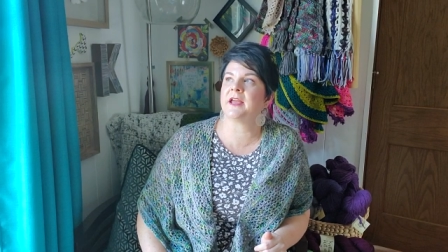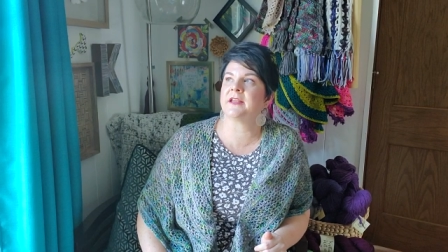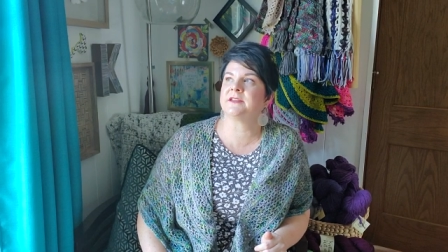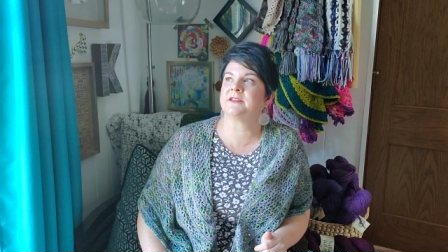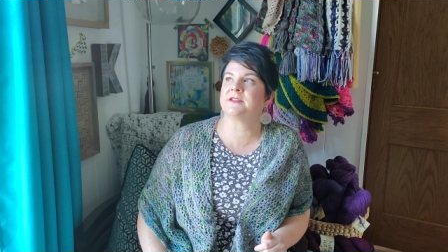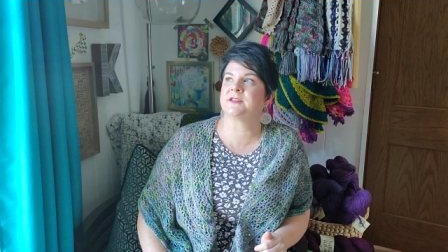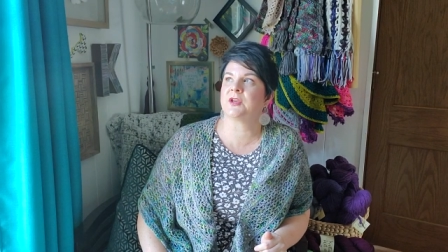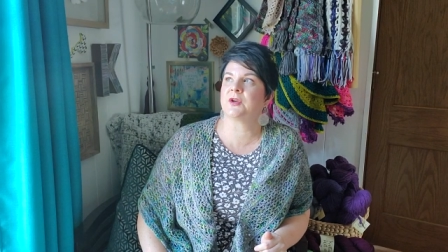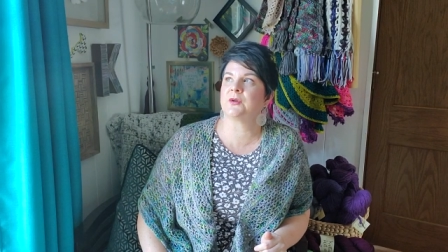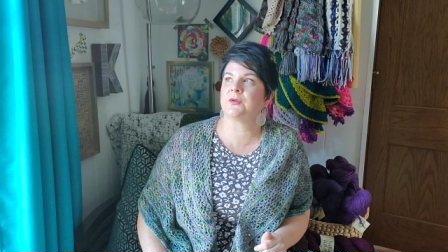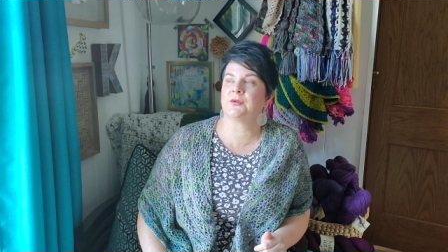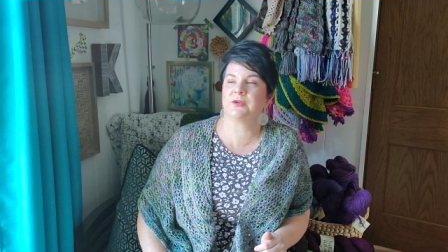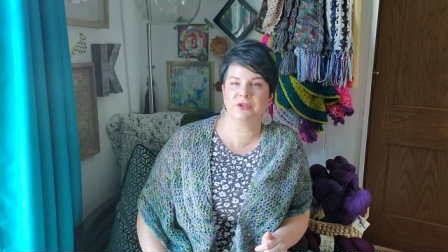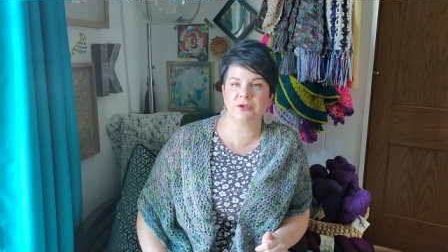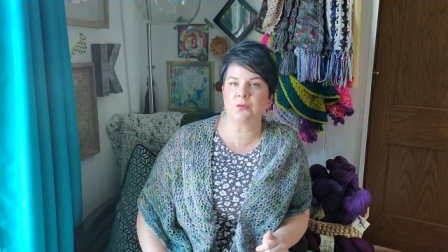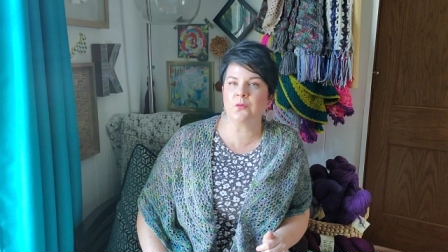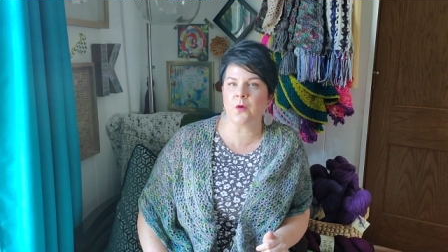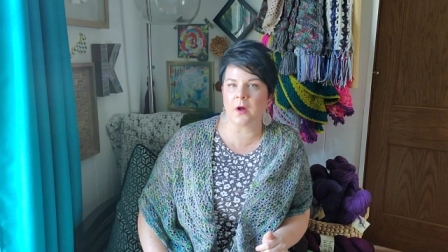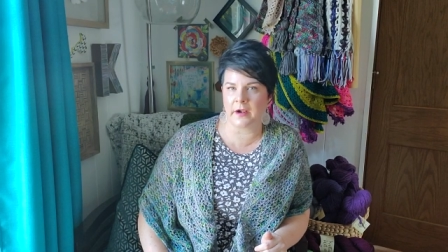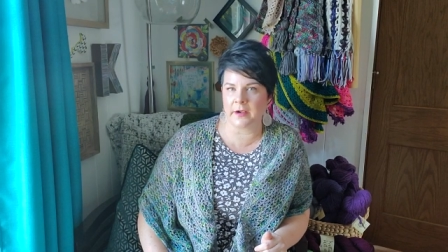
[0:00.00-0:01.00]
And so
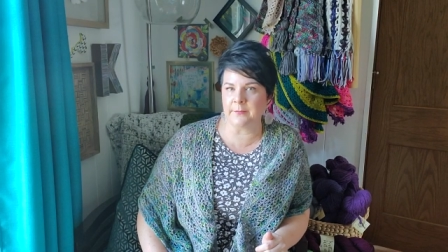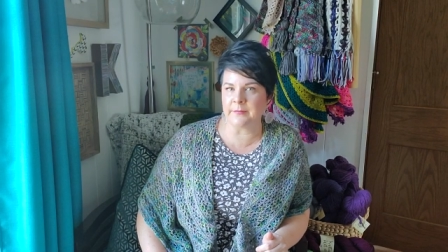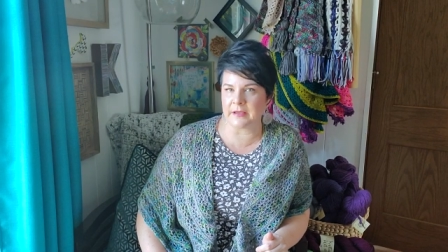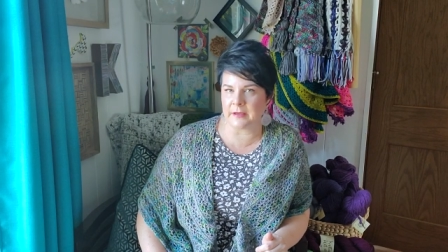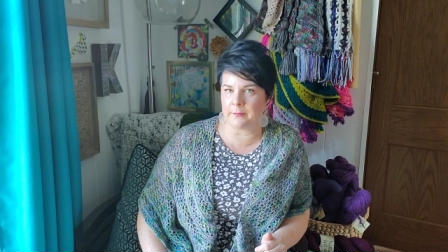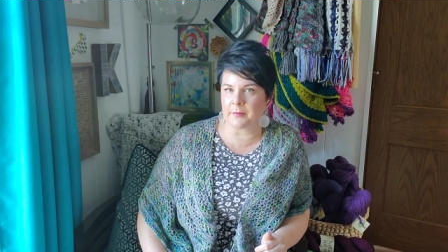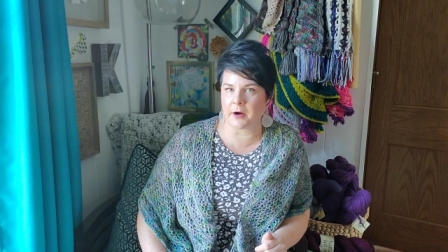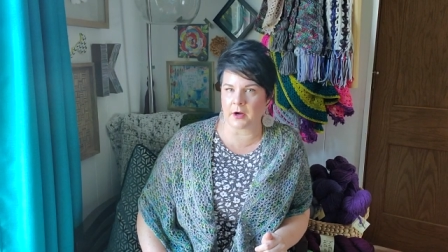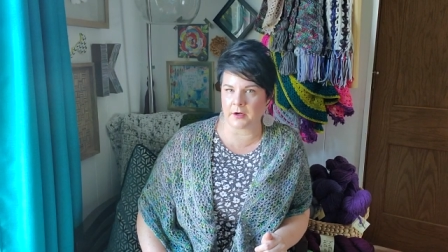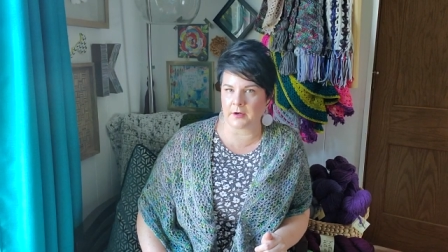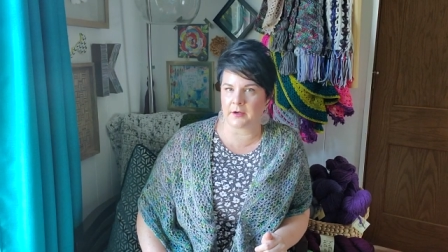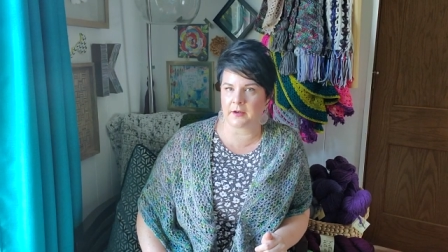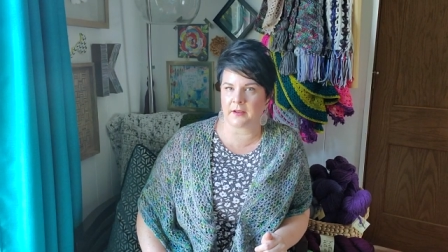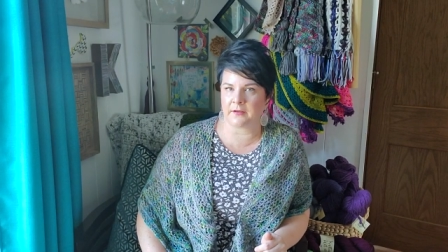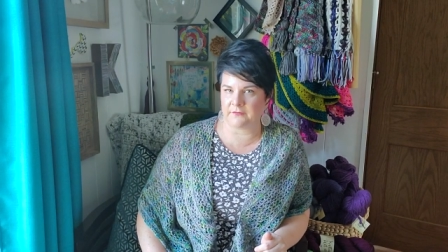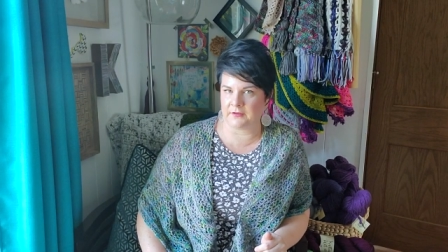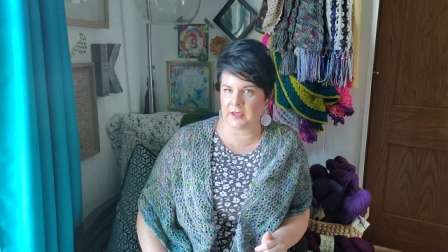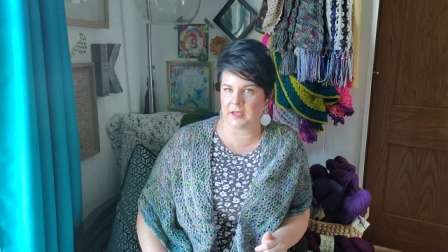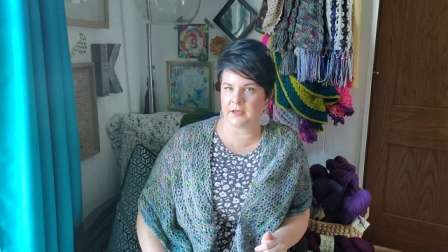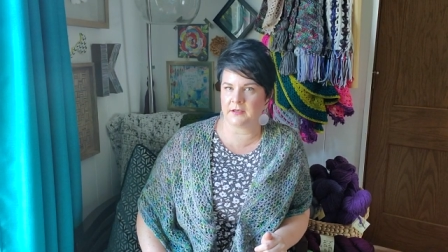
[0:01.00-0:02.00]
you want to be a part
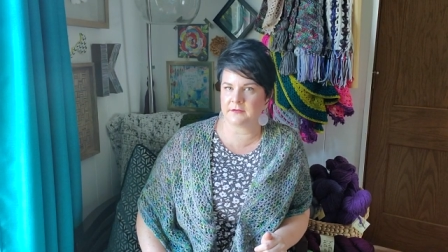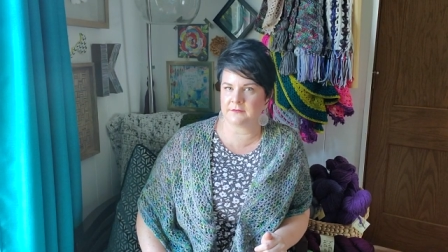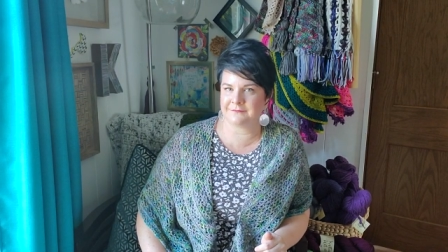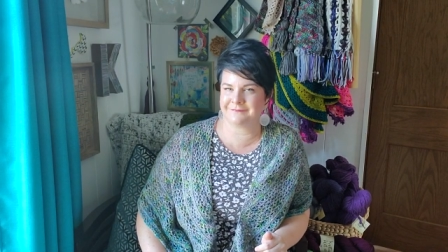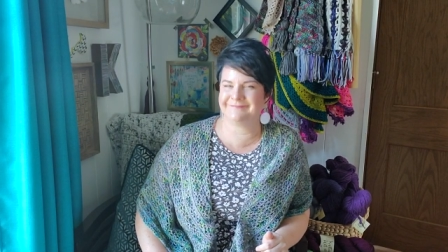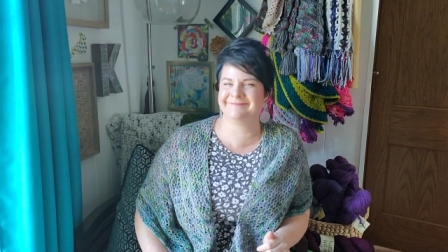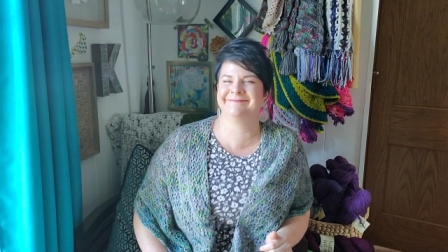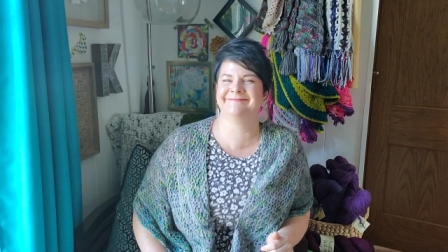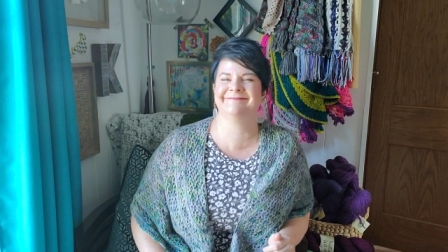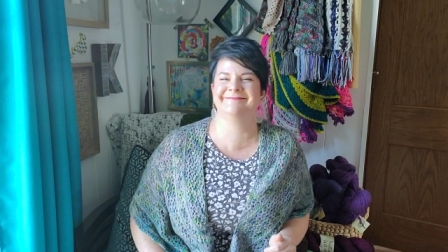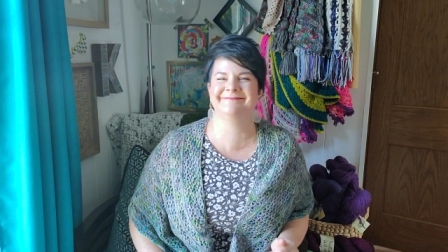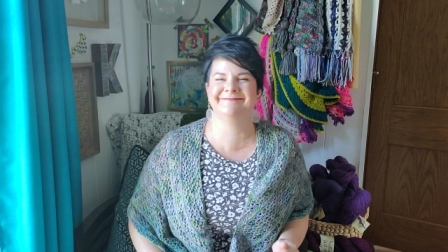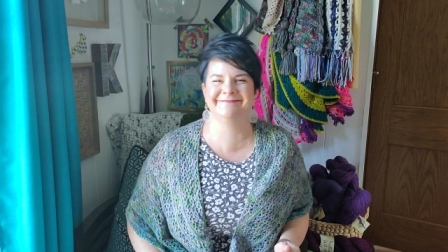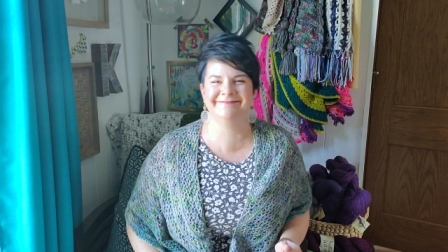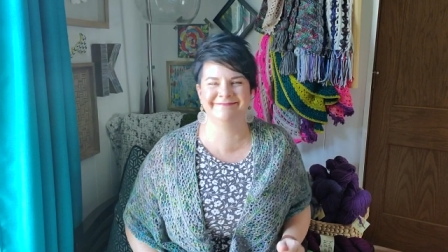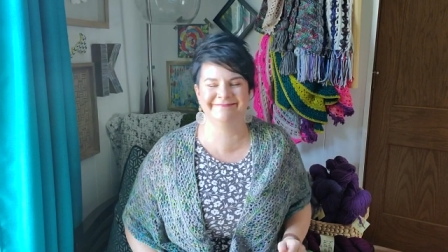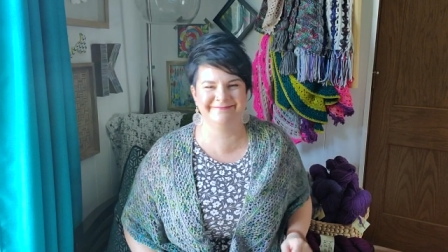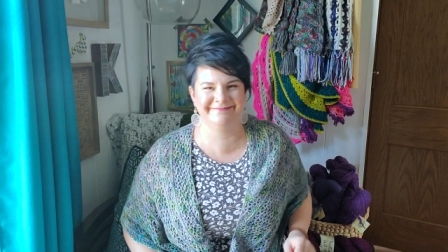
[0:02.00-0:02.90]
of it